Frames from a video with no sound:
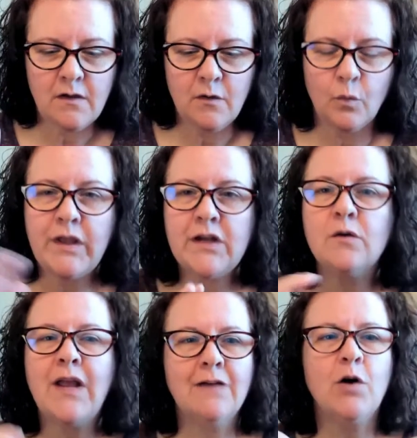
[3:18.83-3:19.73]
We
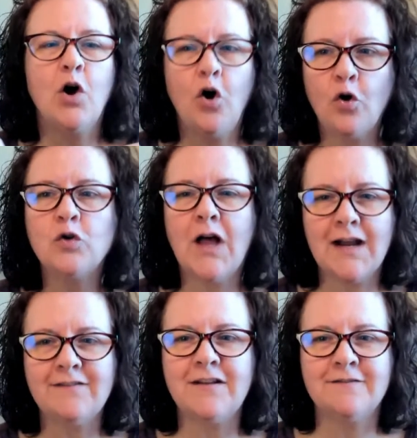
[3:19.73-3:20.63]
don't have a whole
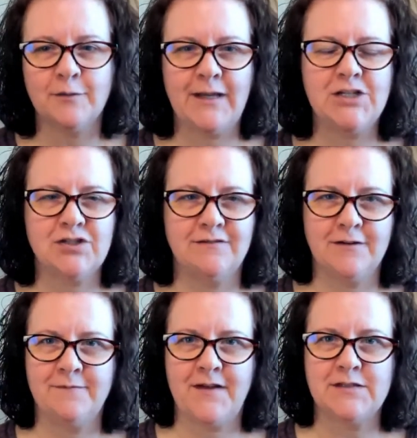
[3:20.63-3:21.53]
lot of information
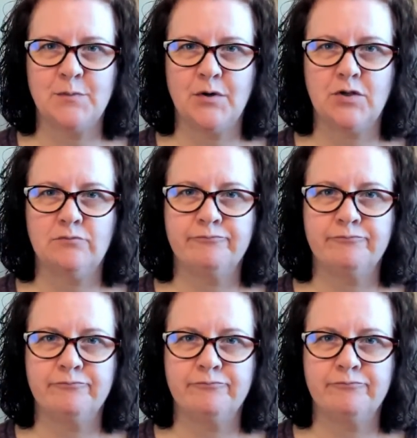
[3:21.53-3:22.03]
from Facebook.